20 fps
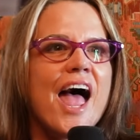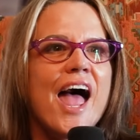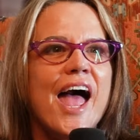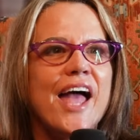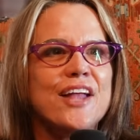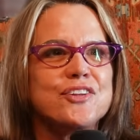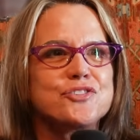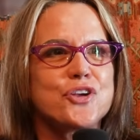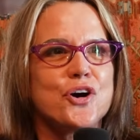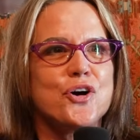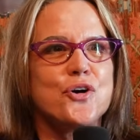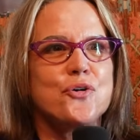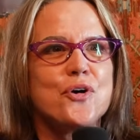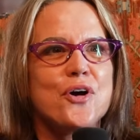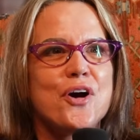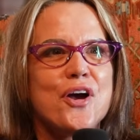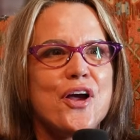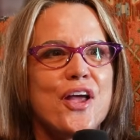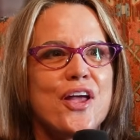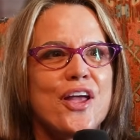And so
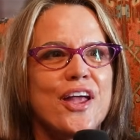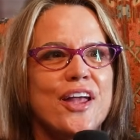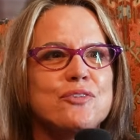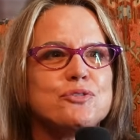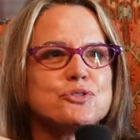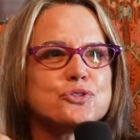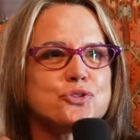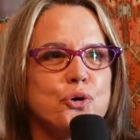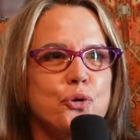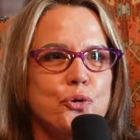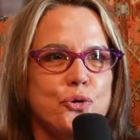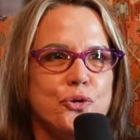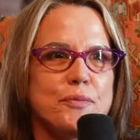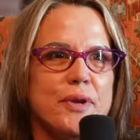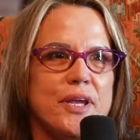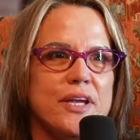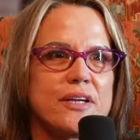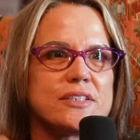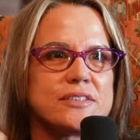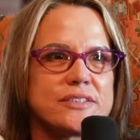it was cool to
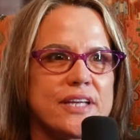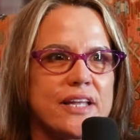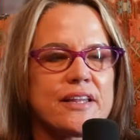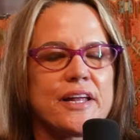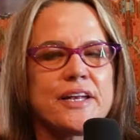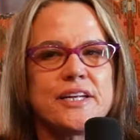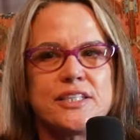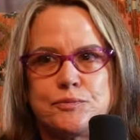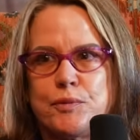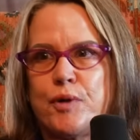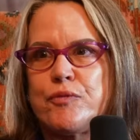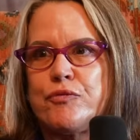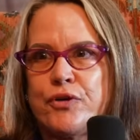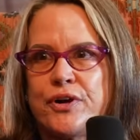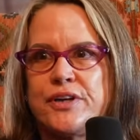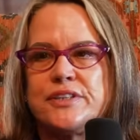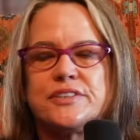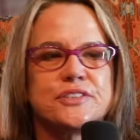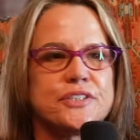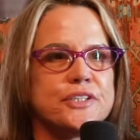me because that lady's my
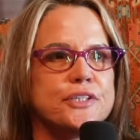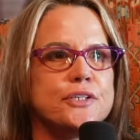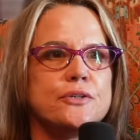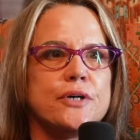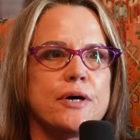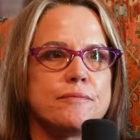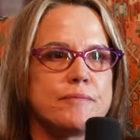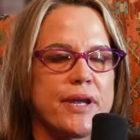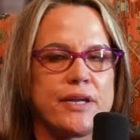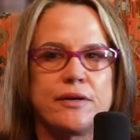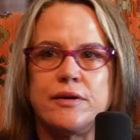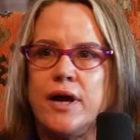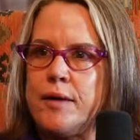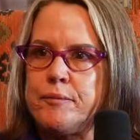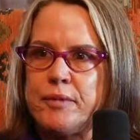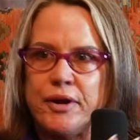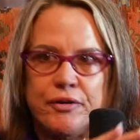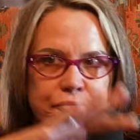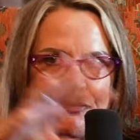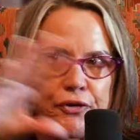friend still. I
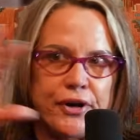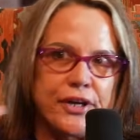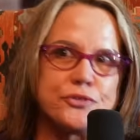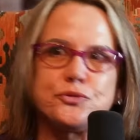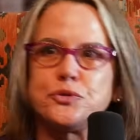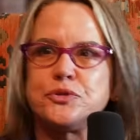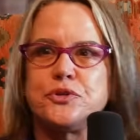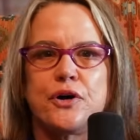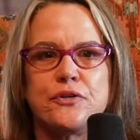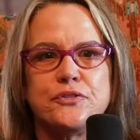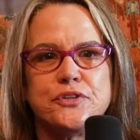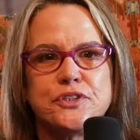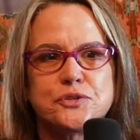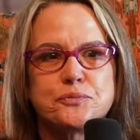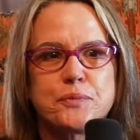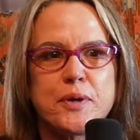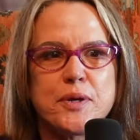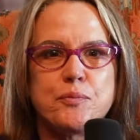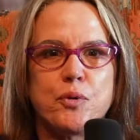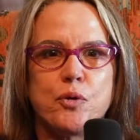made friends with all these
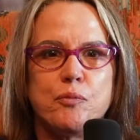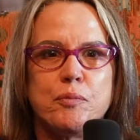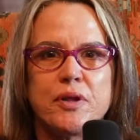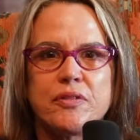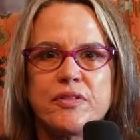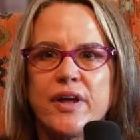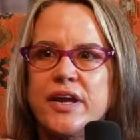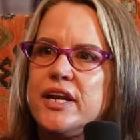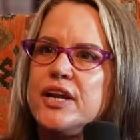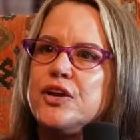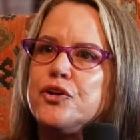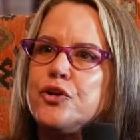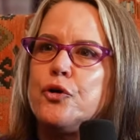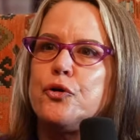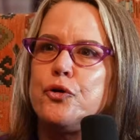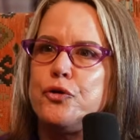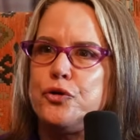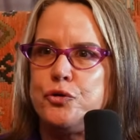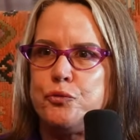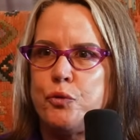people, but they didn't know
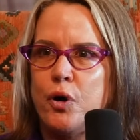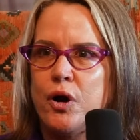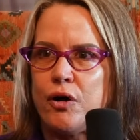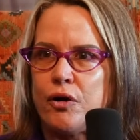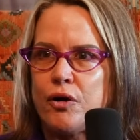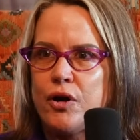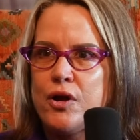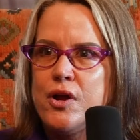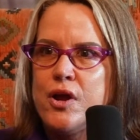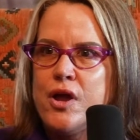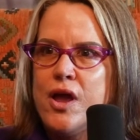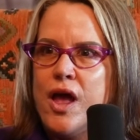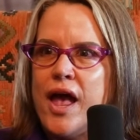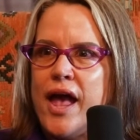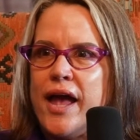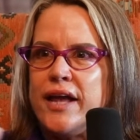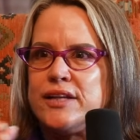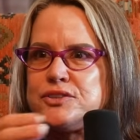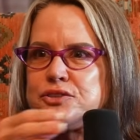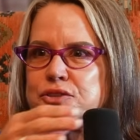who you were.
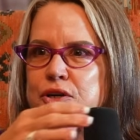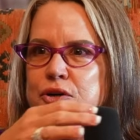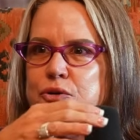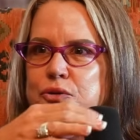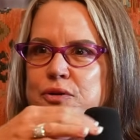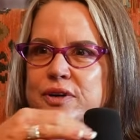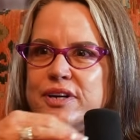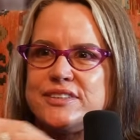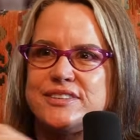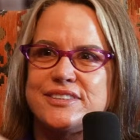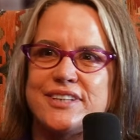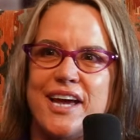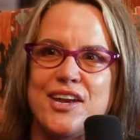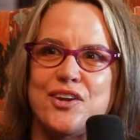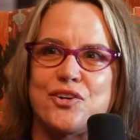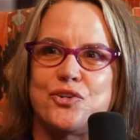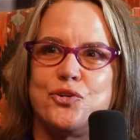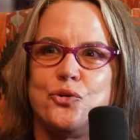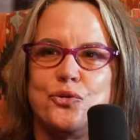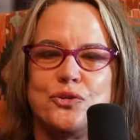And so it's kind
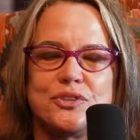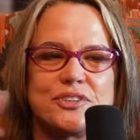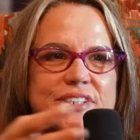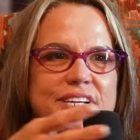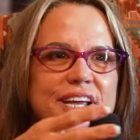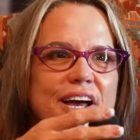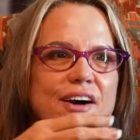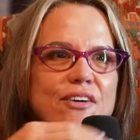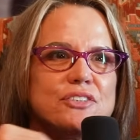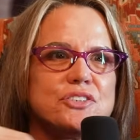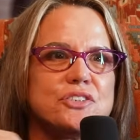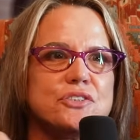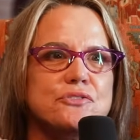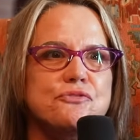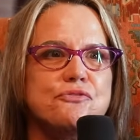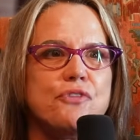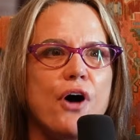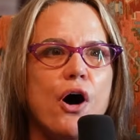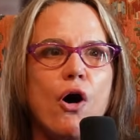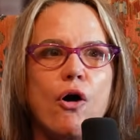of cool to see how it's
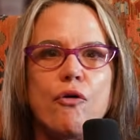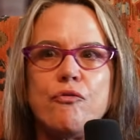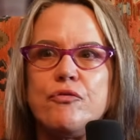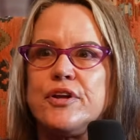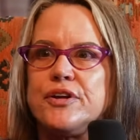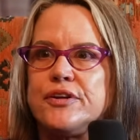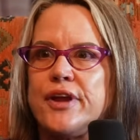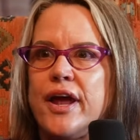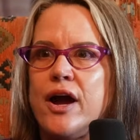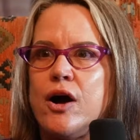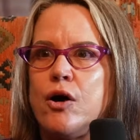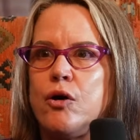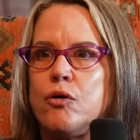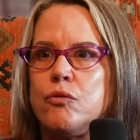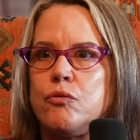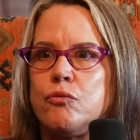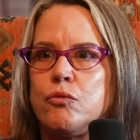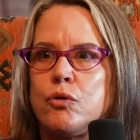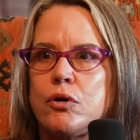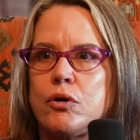evolved, that now
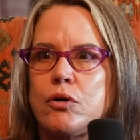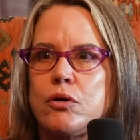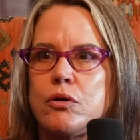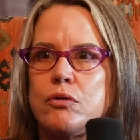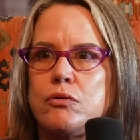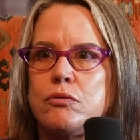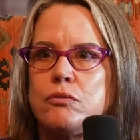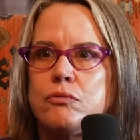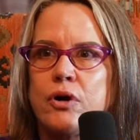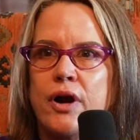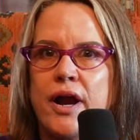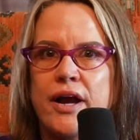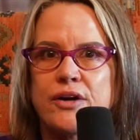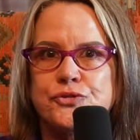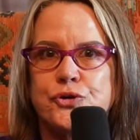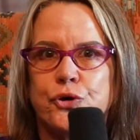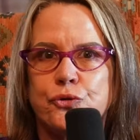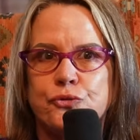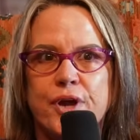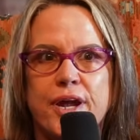we're
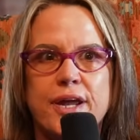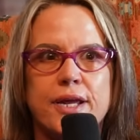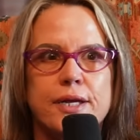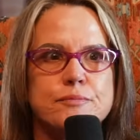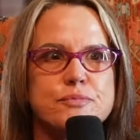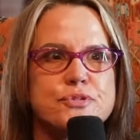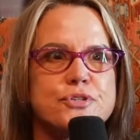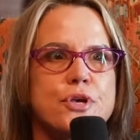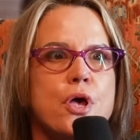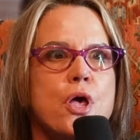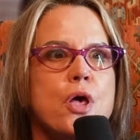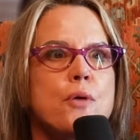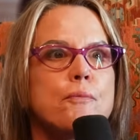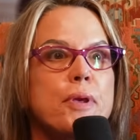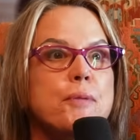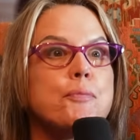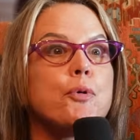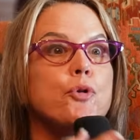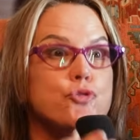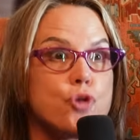household names.
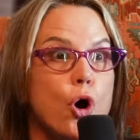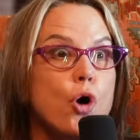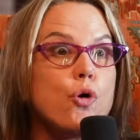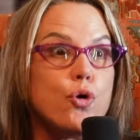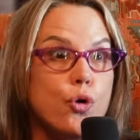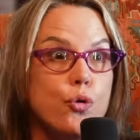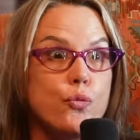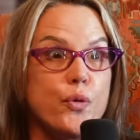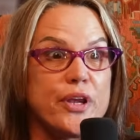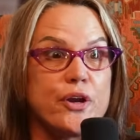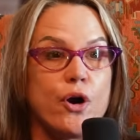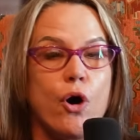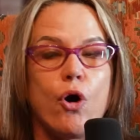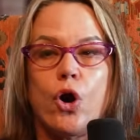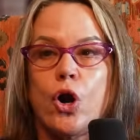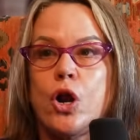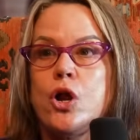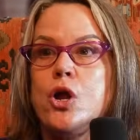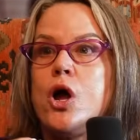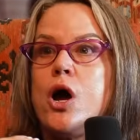People know who we are.